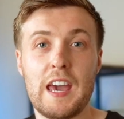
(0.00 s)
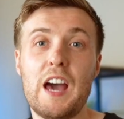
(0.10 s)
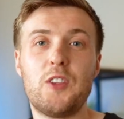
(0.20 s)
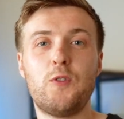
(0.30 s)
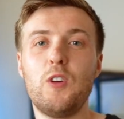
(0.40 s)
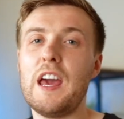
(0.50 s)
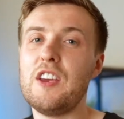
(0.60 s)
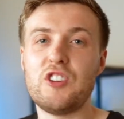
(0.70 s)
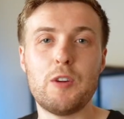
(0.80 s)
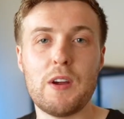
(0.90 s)
It has full
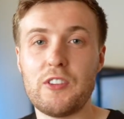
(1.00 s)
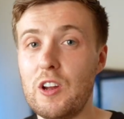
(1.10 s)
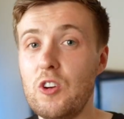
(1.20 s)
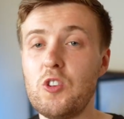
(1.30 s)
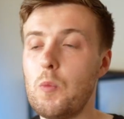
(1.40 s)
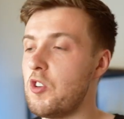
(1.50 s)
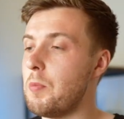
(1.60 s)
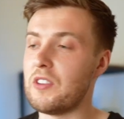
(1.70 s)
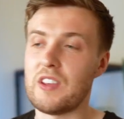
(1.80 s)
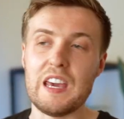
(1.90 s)
HD resolution, which
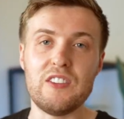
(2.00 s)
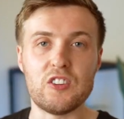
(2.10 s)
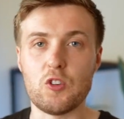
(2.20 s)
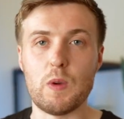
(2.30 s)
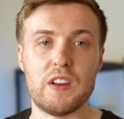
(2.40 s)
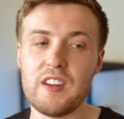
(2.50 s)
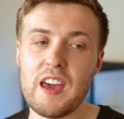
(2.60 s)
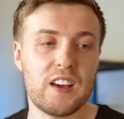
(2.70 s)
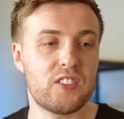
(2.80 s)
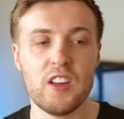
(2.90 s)
makes it easier to read
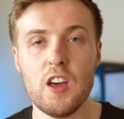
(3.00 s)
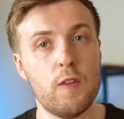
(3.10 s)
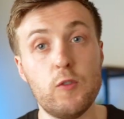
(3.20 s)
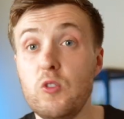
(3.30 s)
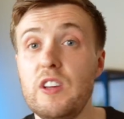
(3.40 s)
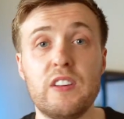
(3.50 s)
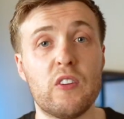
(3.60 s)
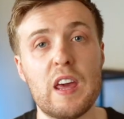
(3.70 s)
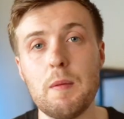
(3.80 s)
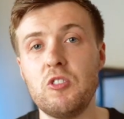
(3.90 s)
text, view
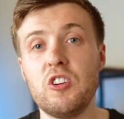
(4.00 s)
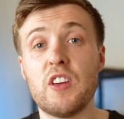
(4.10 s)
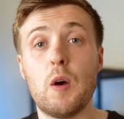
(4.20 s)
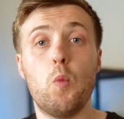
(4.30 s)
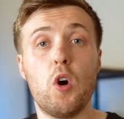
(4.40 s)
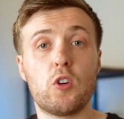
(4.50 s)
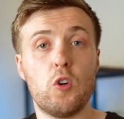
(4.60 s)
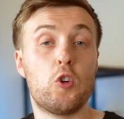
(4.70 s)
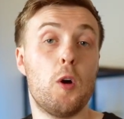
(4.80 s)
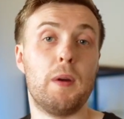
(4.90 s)
detailed images, and work
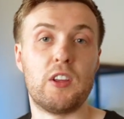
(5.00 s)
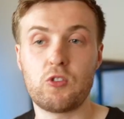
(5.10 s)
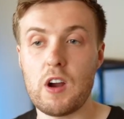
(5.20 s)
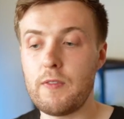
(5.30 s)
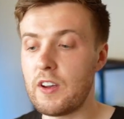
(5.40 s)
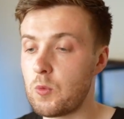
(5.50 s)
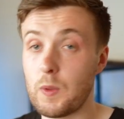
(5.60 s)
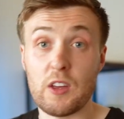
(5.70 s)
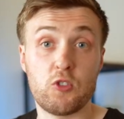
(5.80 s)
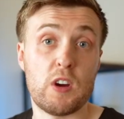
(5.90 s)
on complex graphics
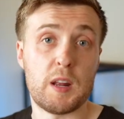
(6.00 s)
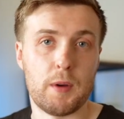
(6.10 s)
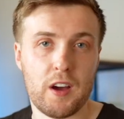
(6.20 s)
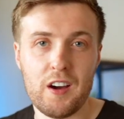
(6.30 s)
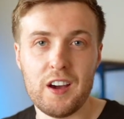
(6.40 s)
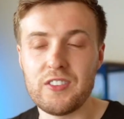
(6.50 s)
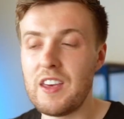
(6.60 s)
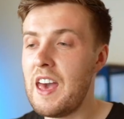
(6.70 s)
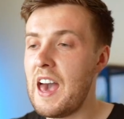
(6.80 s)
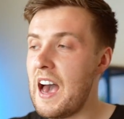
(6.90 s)
without straining my eyes,
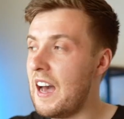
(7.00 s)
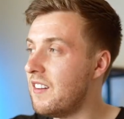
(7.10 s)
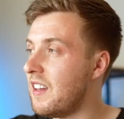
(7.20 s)
and